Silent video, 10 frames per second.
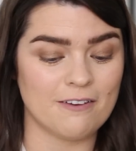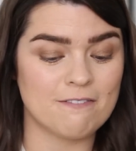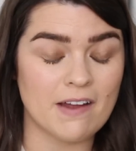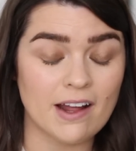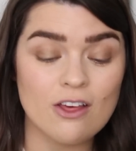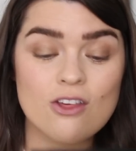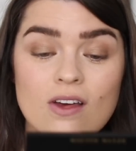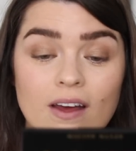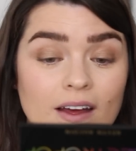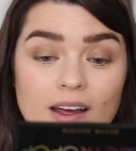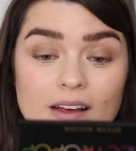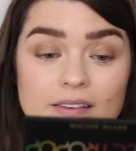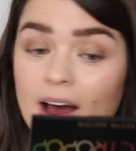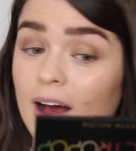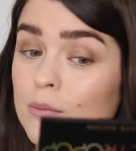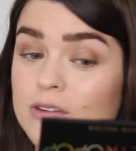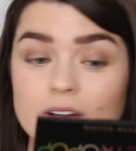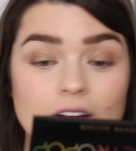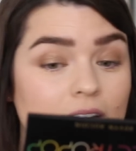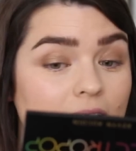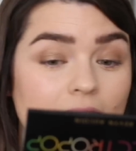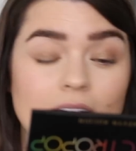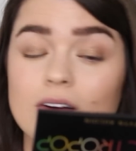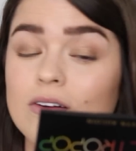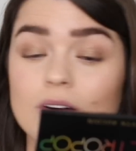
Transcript: The finish is absolutely